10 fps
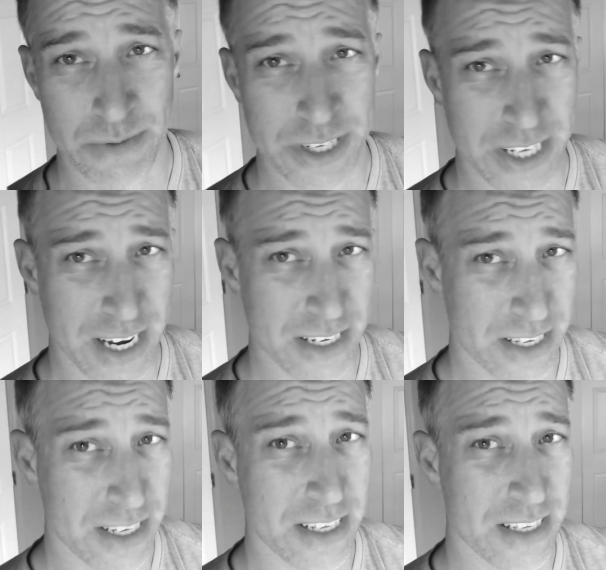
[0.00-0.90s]
which
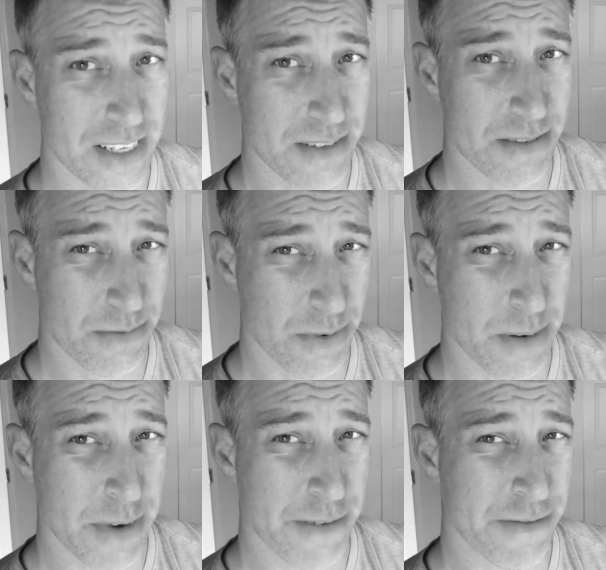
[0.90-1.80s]
actually
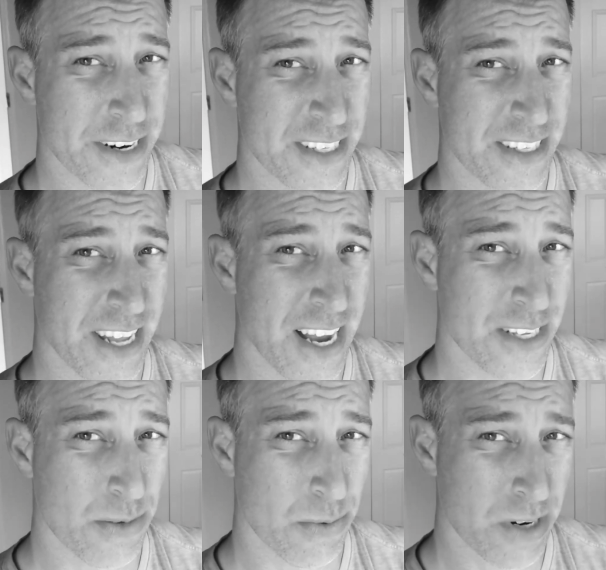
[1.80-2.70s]
one of my friend's
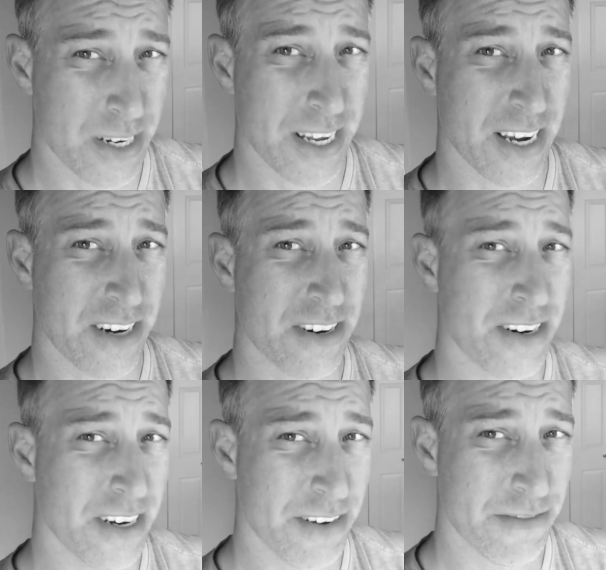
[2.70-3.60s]
dads worked at
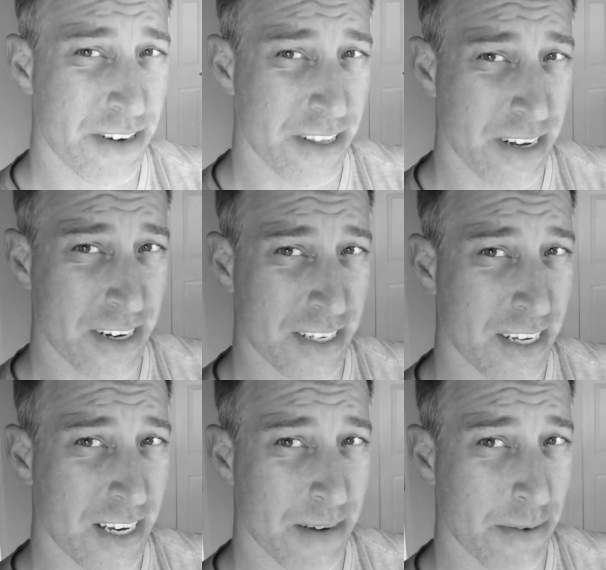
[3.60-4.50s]
Kura for a long
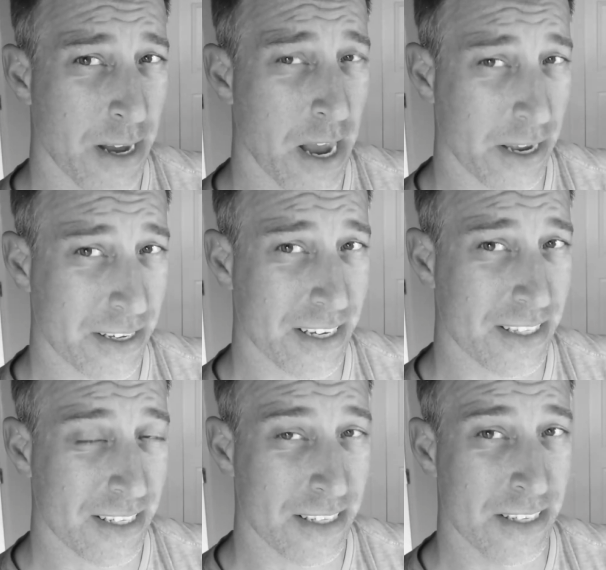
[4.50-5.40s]
time. I
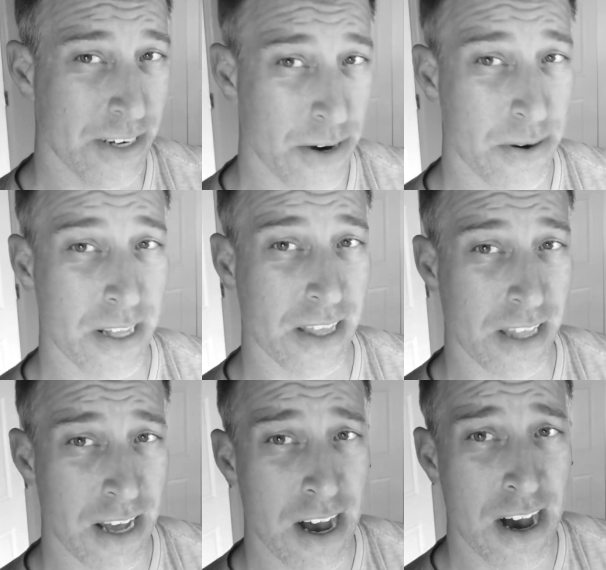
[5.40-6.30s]
got to know a
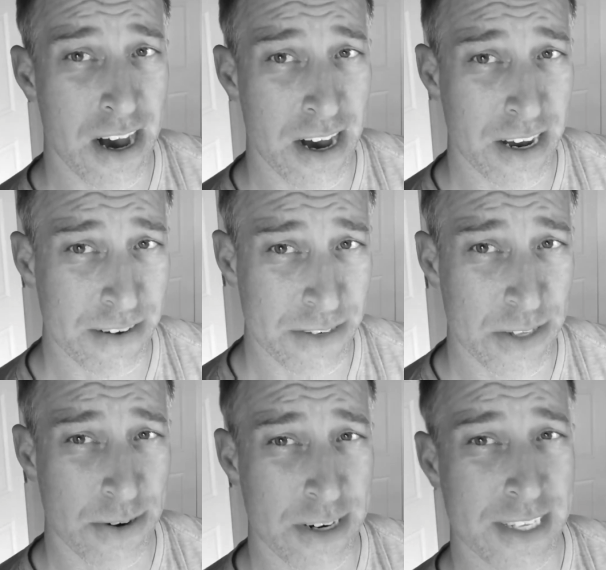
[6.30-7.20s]
lot of
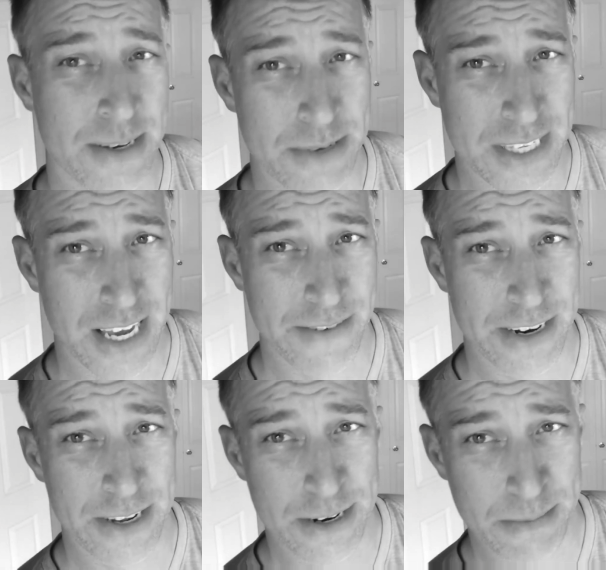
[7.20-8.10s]
stories. He was a
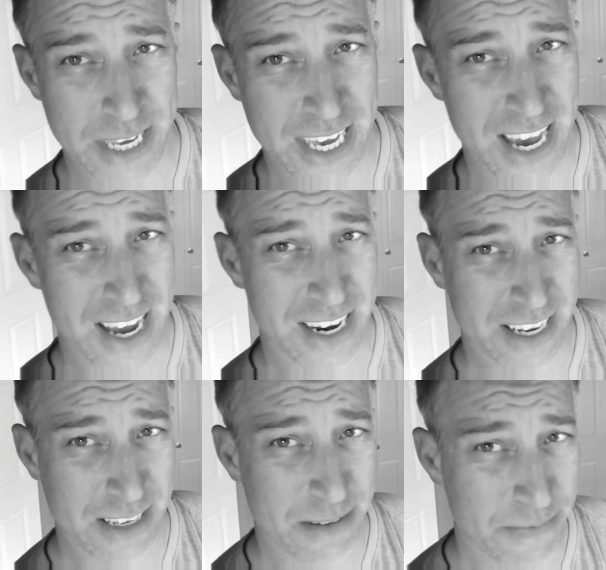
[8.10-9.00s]
heavy-duty
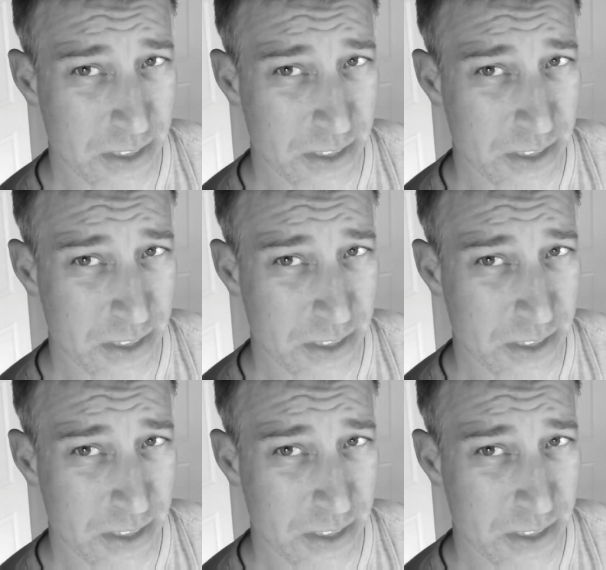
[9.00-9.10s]
mechanic.